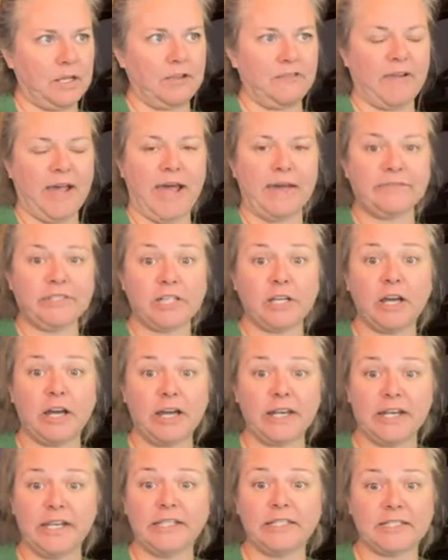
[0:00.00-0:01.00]
if I have to
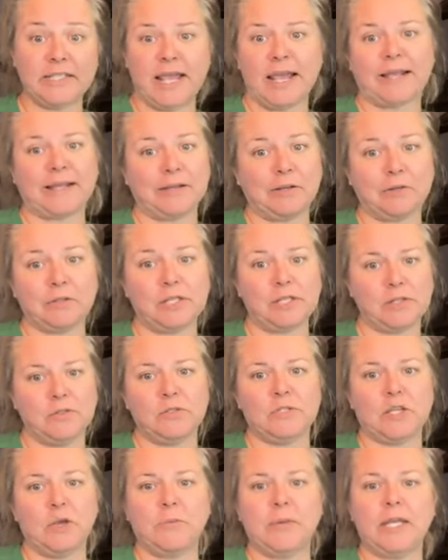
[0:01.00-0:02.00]
cut it and say I can only
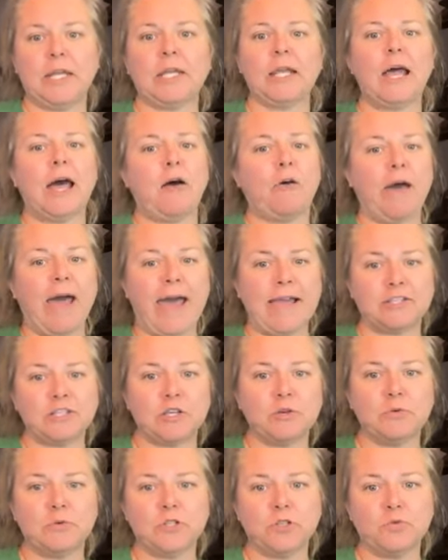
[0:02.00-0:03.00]
use so many, I'll
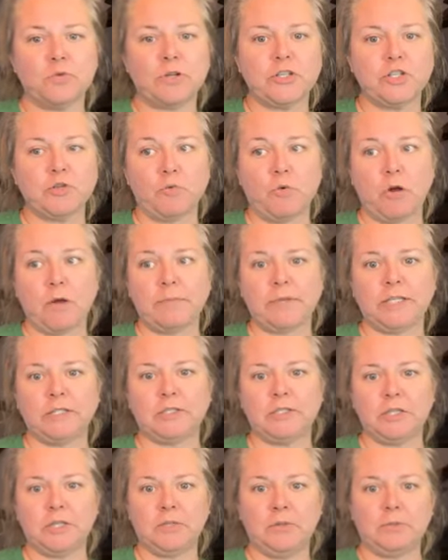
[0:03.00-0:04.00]
ask you which ones you want
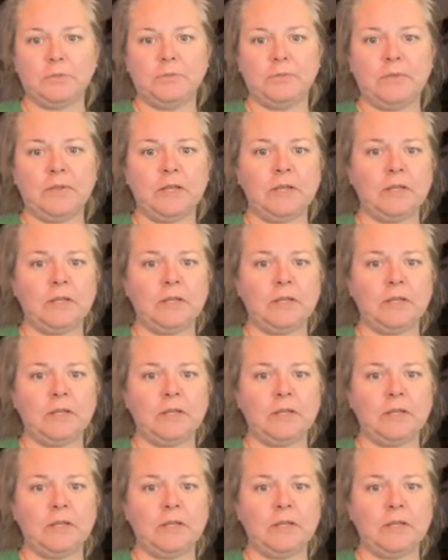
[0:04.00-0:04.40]
me to